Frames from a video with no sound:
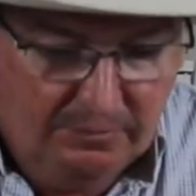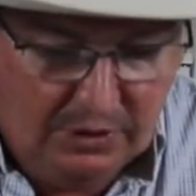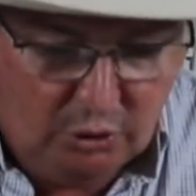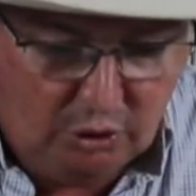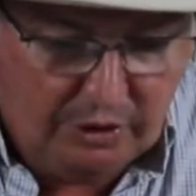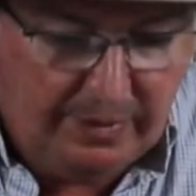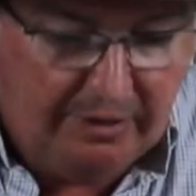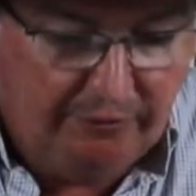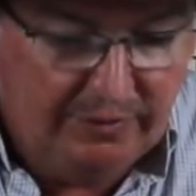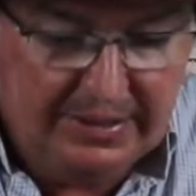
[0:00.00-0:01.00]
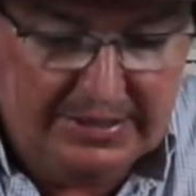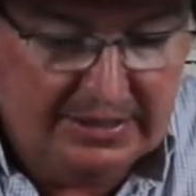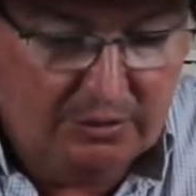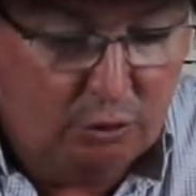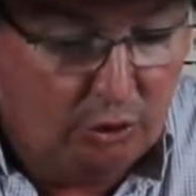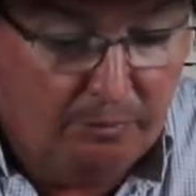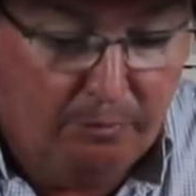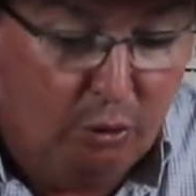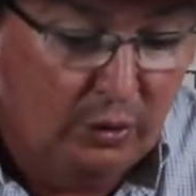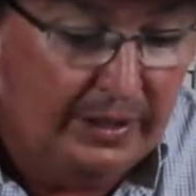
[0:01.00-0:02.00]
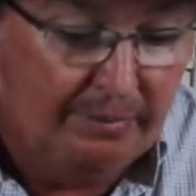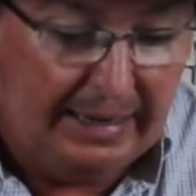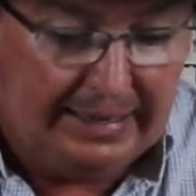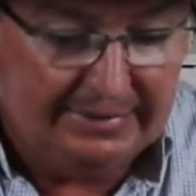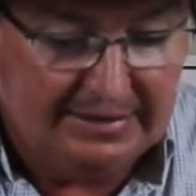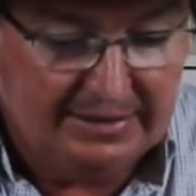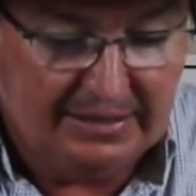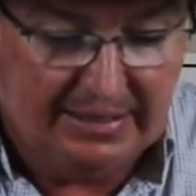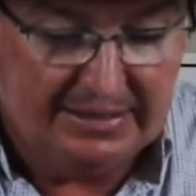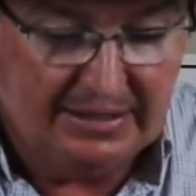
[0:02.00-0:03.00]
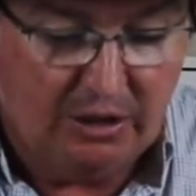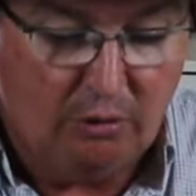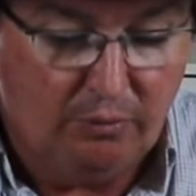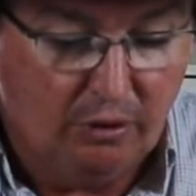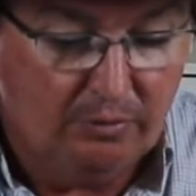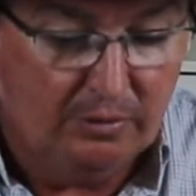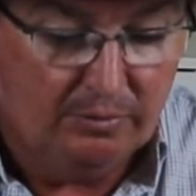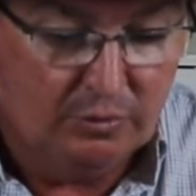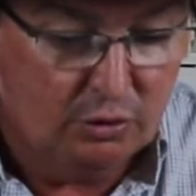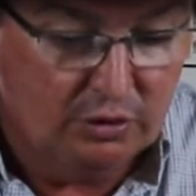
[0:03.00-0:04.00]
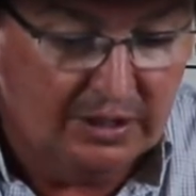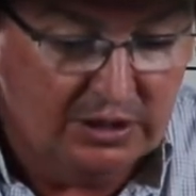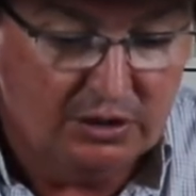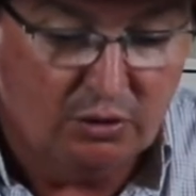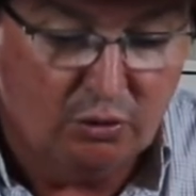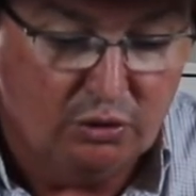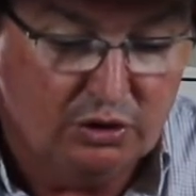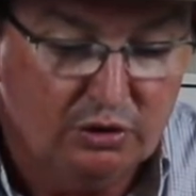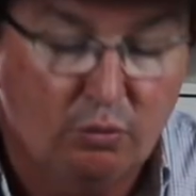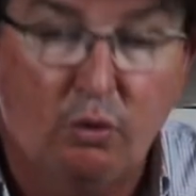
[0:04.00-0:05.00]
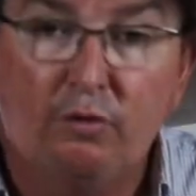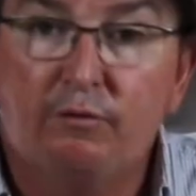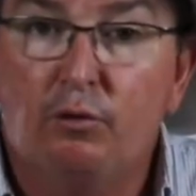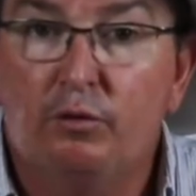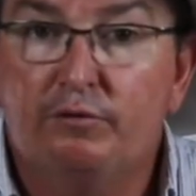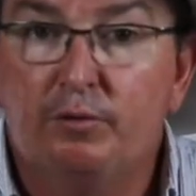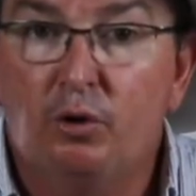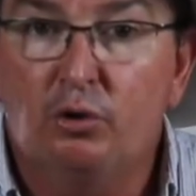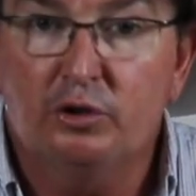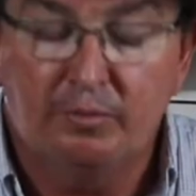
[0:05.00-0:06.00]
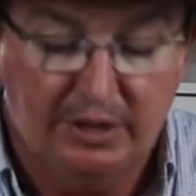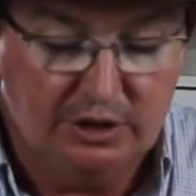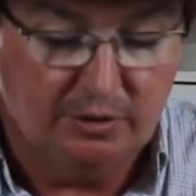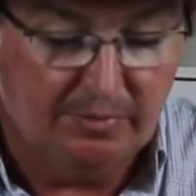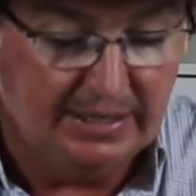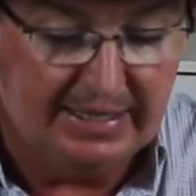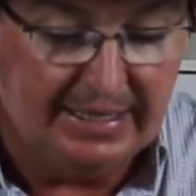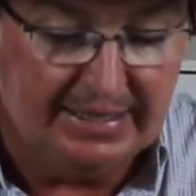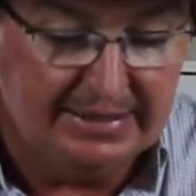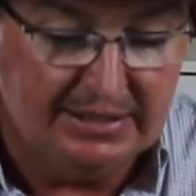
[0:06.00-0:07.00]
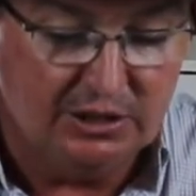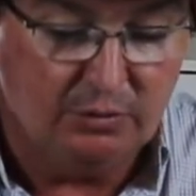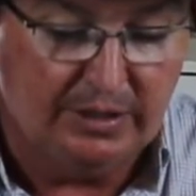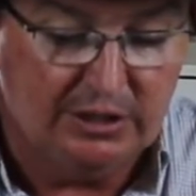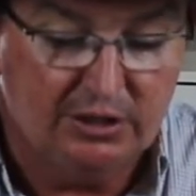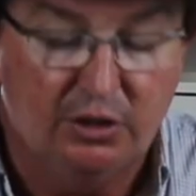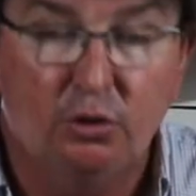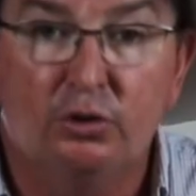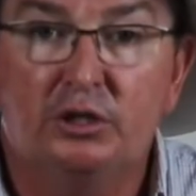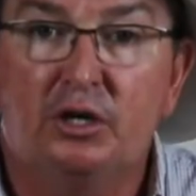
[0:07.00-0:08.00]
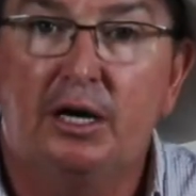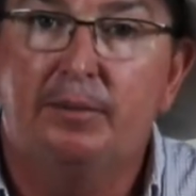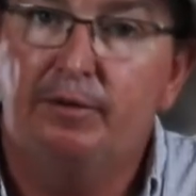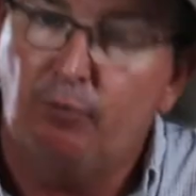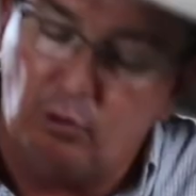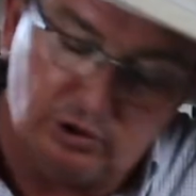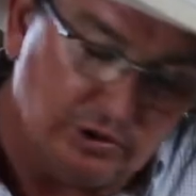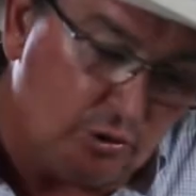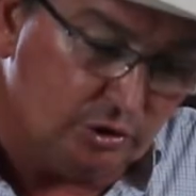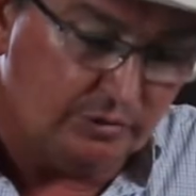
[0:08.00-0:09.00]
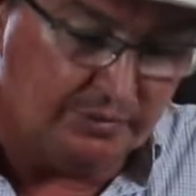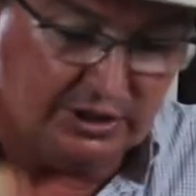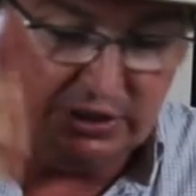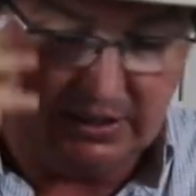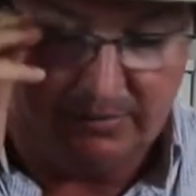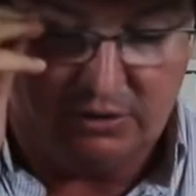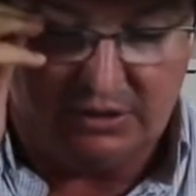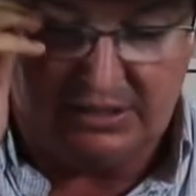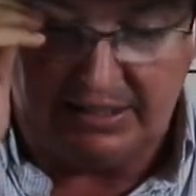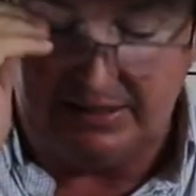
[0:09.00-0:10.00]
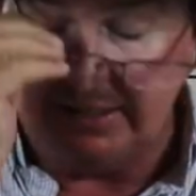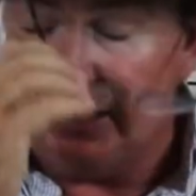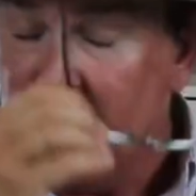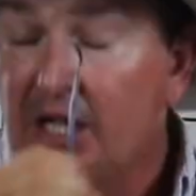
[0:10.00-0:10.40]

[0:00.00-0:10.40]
Talked about freezing, pulling back. That's a classic old problem. Teach the horse to walk forward from halter pressure. But in any situation and all the time, if halter pressure comes on suddenly,